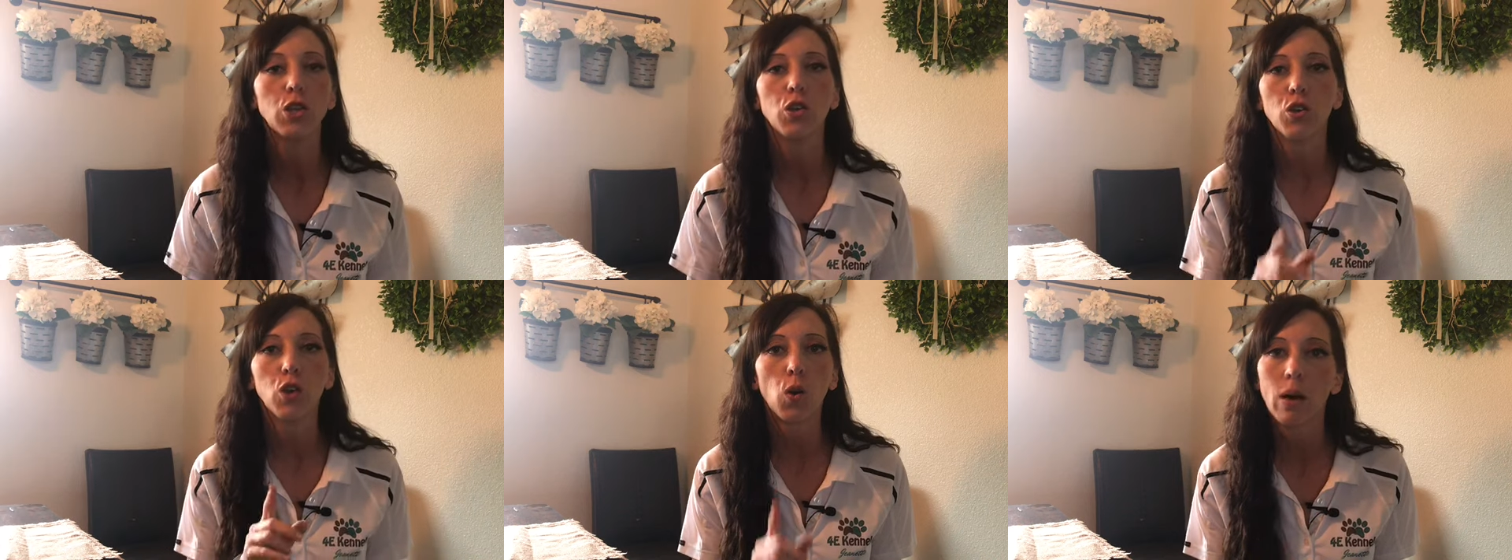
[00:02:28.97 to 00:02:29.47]

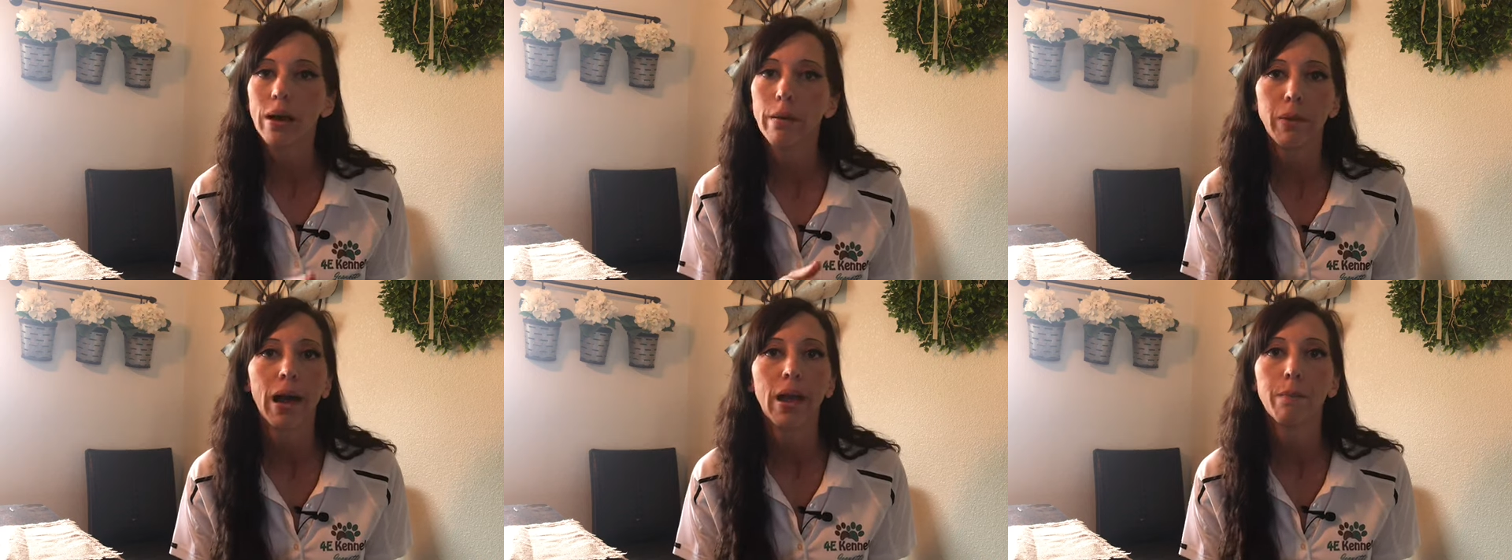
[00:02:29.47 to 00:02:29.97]
You don't want
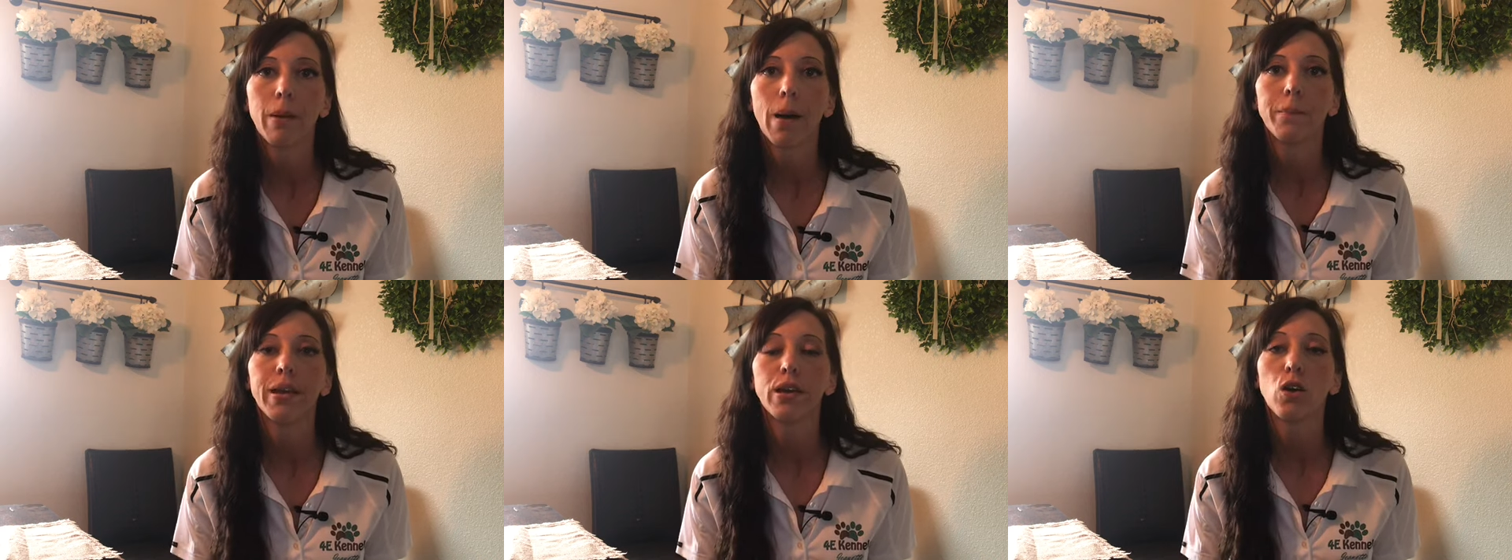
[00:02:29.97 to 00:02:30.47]
to buy a
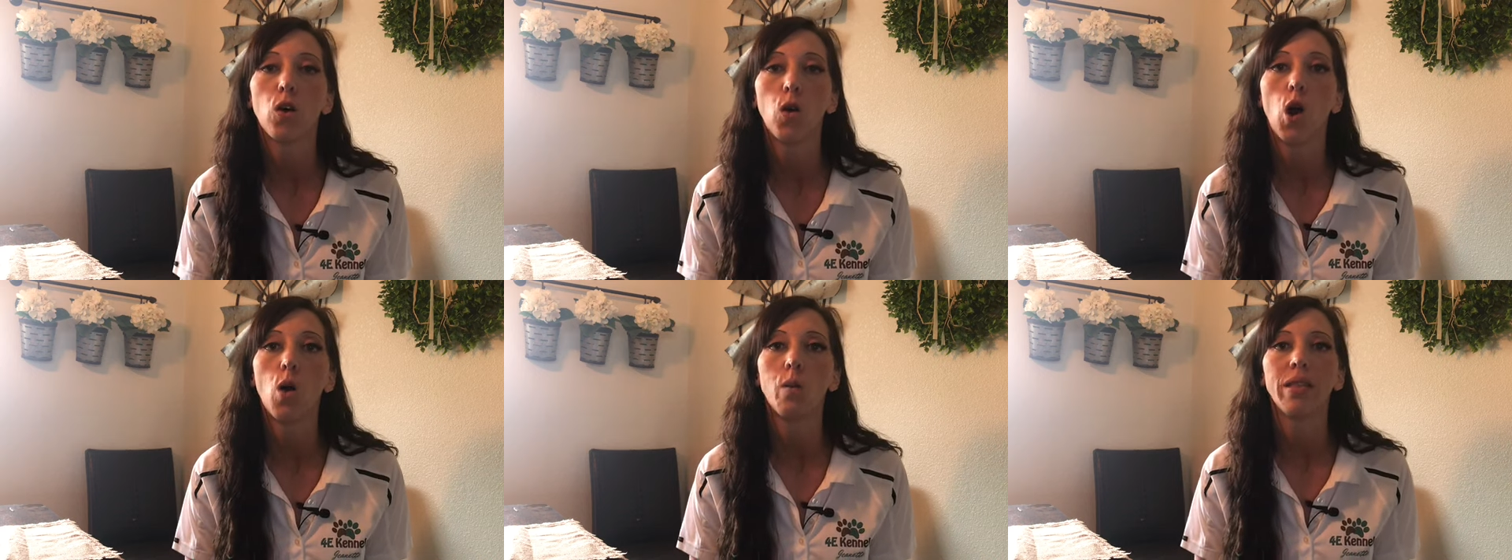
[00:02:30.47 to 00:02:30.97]
puppy and go
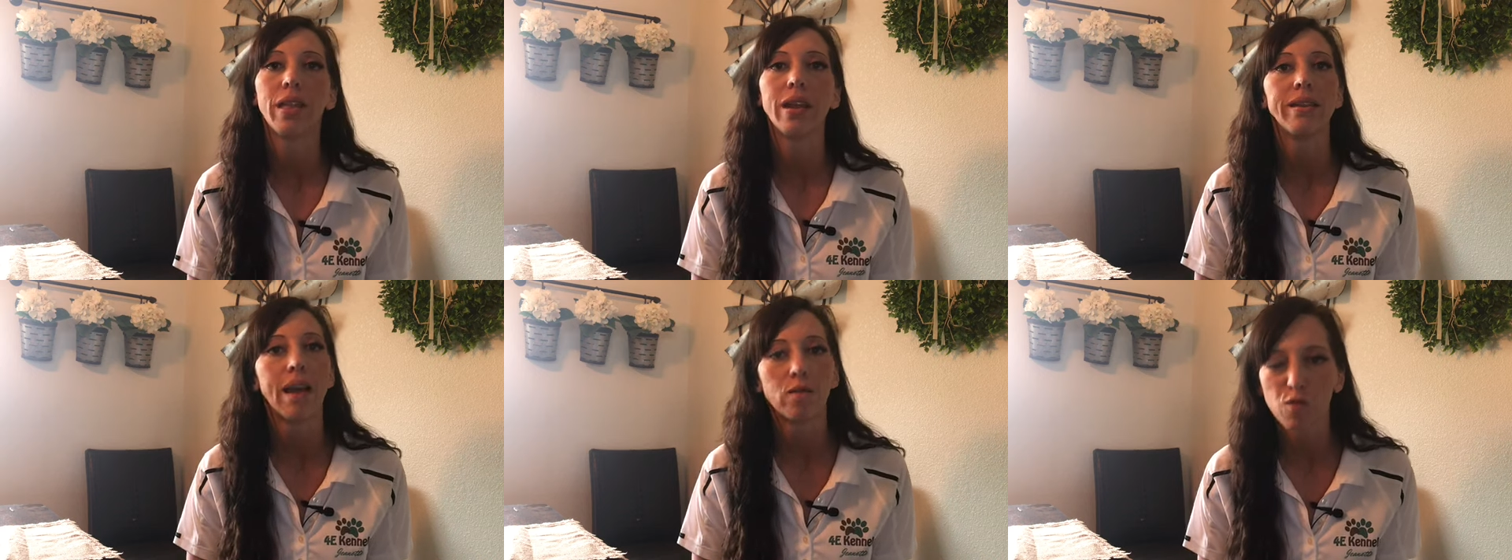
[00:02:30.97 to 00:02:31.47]
home and
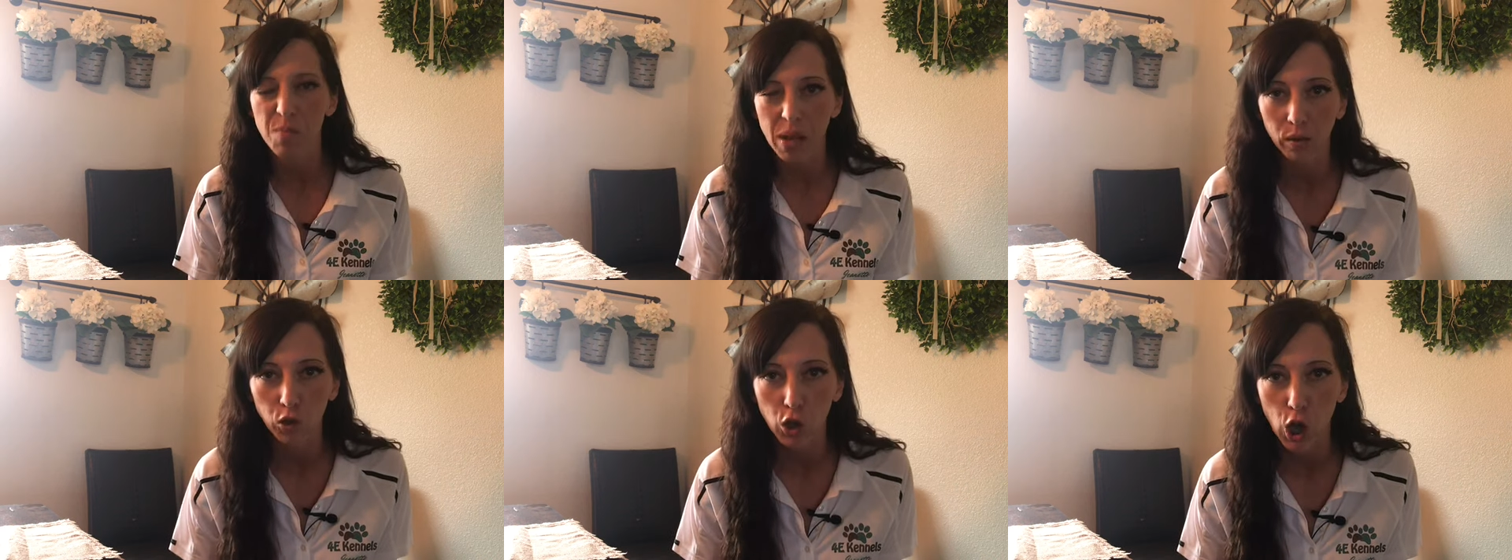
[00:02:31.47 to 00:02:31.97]
then never be
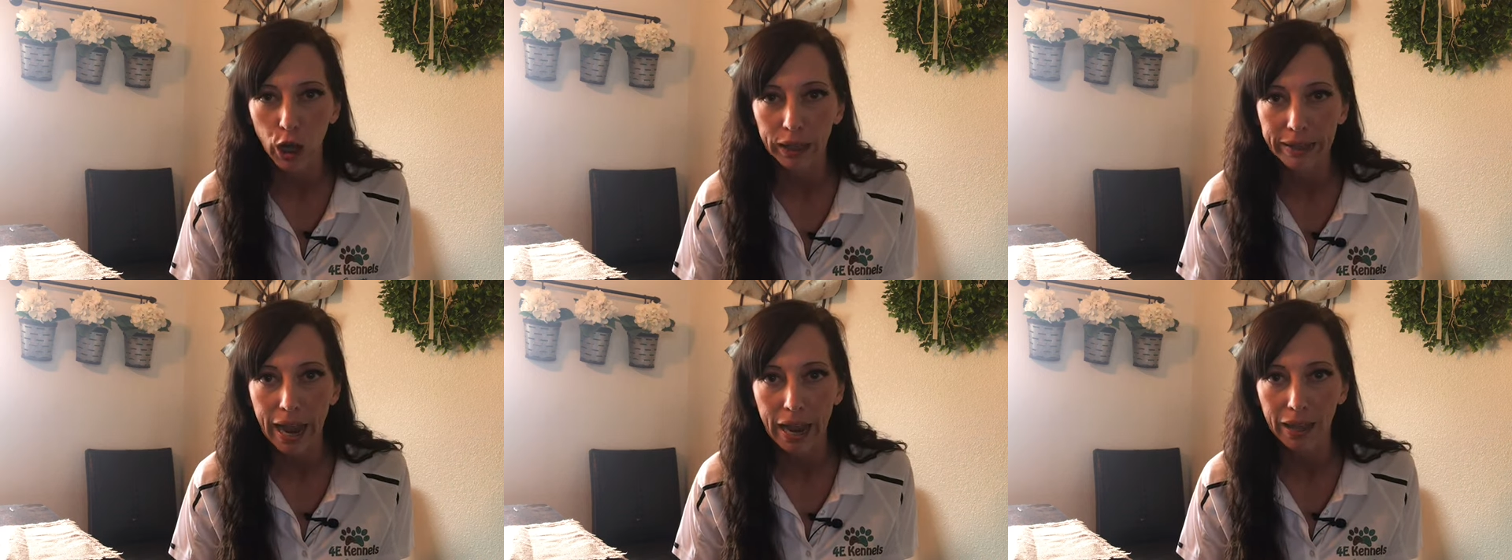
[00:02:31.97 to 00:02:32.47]
able to
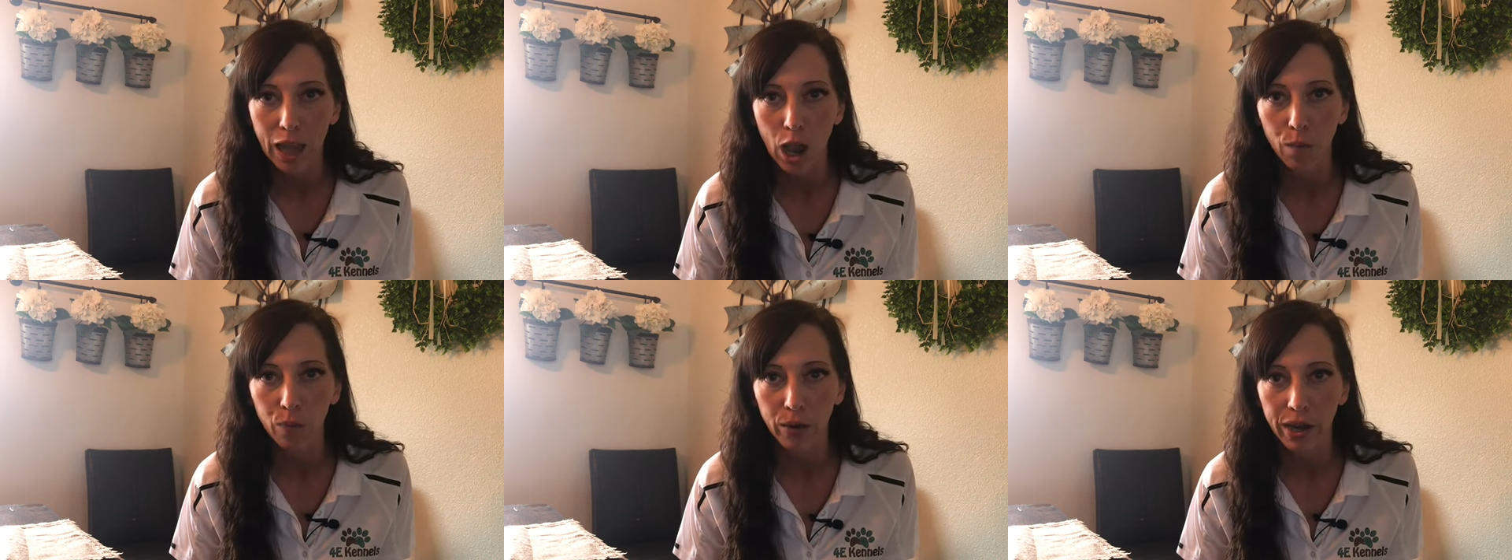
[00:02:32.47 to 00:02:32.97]
contact
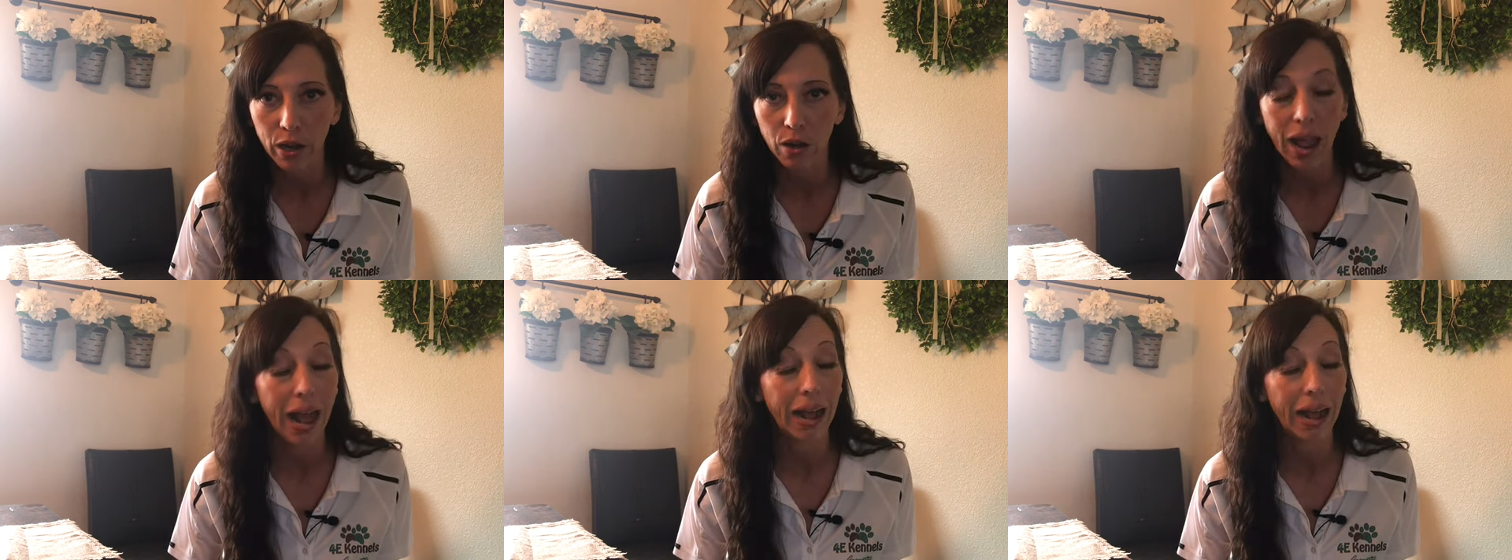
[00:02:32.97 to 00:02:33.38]
that breeder.